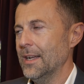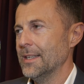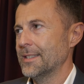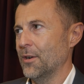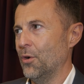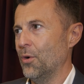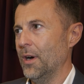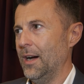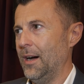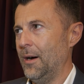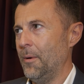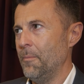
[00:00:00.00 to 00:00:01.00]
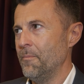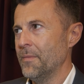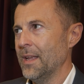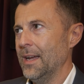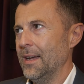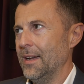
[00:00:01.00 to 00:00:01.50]
So um,
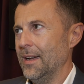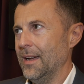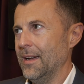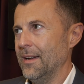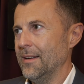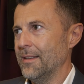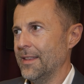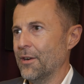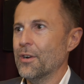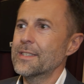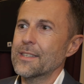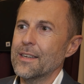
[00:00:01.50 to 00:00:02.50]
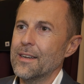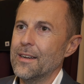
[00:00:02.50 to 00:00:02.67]
there is